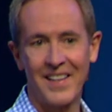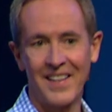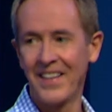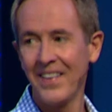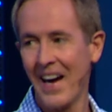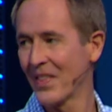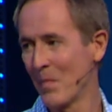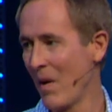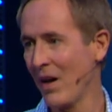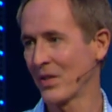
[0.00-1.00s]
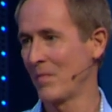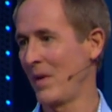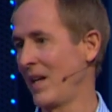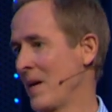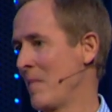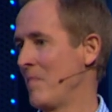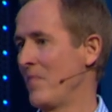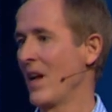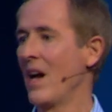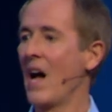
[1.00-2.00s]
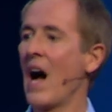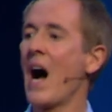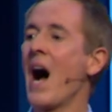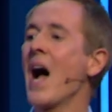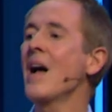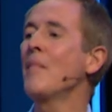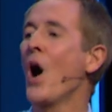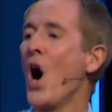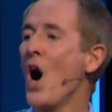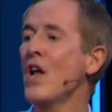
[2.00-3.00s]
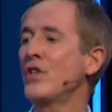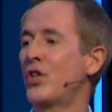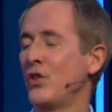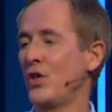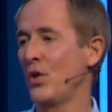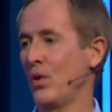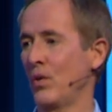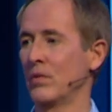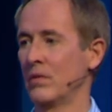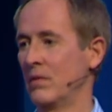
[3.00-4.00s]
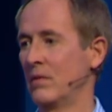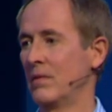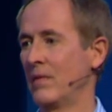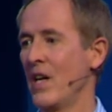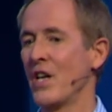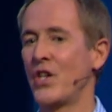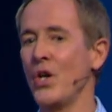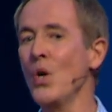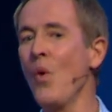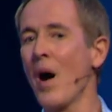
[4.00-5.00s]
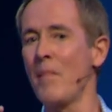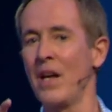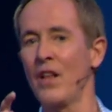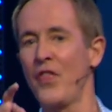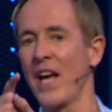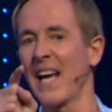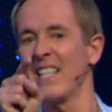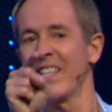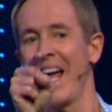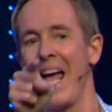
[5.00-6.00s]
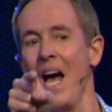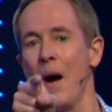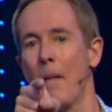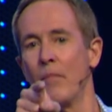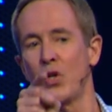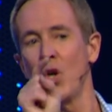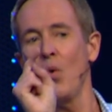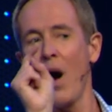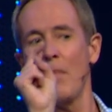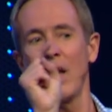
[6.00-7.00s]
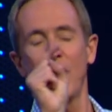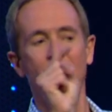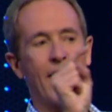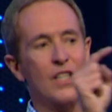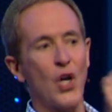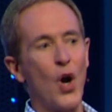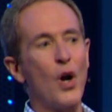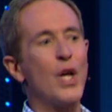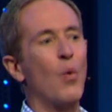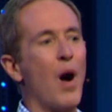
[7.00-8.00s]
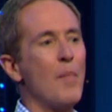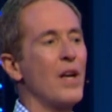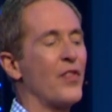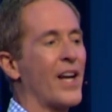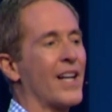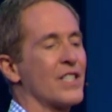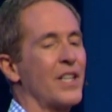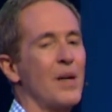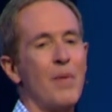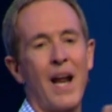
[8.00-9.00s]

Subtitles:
You're not the boss of me. I'm on to you. You want me to think it's him. You want me to think it's her. You want me to think it's them. But